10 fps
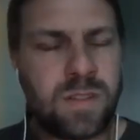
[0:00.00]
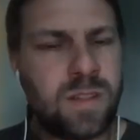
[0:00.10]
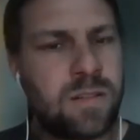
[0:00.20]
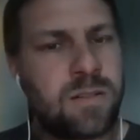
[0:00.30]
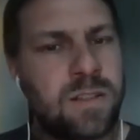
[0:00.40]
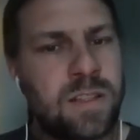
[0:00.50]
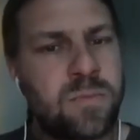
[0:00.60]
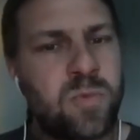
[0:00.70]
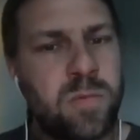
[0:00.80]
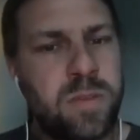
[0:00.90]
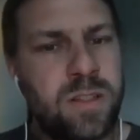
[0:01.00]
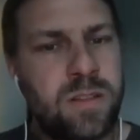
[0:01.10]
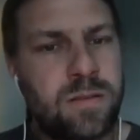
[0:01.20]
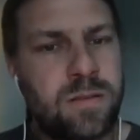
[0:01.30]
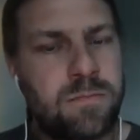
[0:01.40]
that's probably
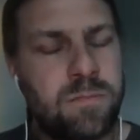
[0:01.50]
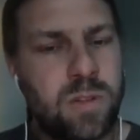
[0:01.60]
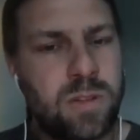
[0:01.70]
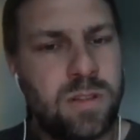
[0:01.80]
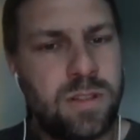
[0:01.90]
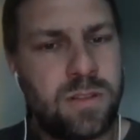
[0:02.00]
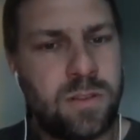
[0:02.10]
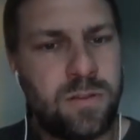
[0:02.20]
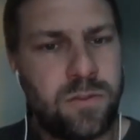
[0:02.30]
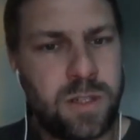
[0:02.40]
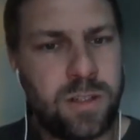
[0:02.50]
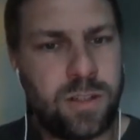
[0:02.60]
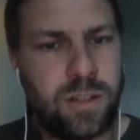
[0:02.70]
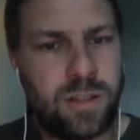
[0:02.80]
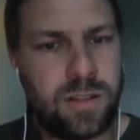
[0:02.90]
mostly software
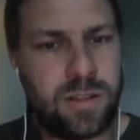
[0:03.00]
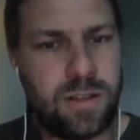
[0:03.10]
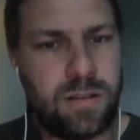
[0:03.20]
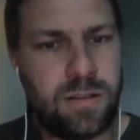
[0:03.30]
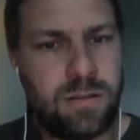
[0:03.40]
engineers then.